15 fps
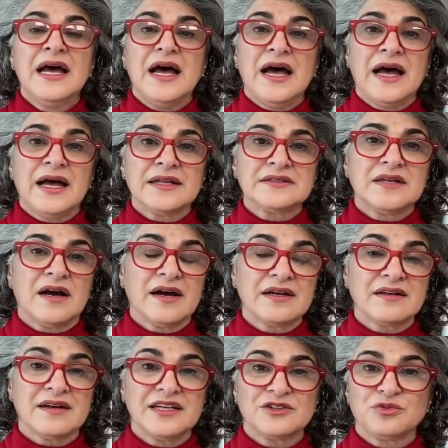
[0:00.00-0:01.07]
and
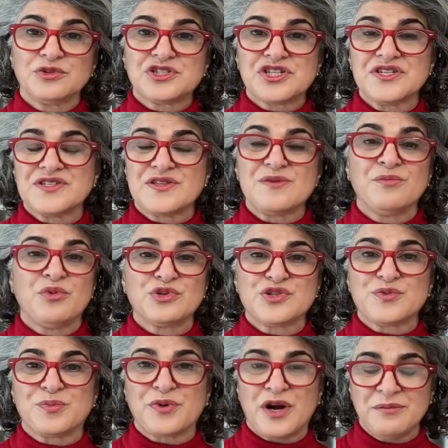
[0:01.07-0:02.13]
highlight which is the
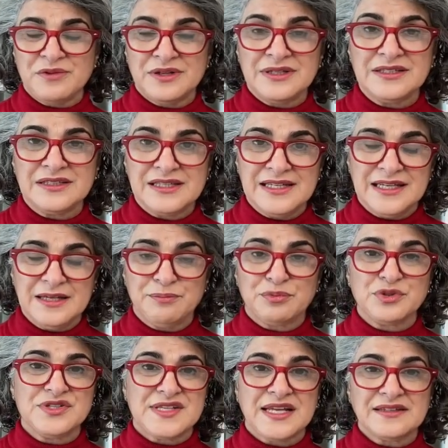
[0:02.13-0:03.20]
most prominently
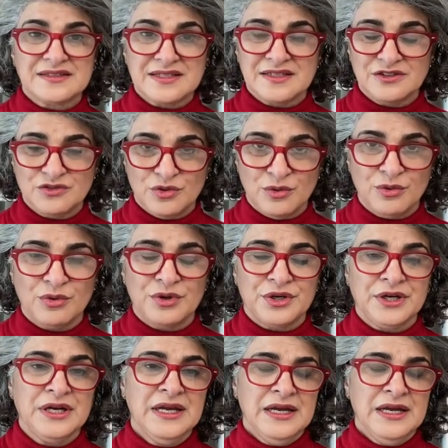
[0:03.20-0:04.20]
presented or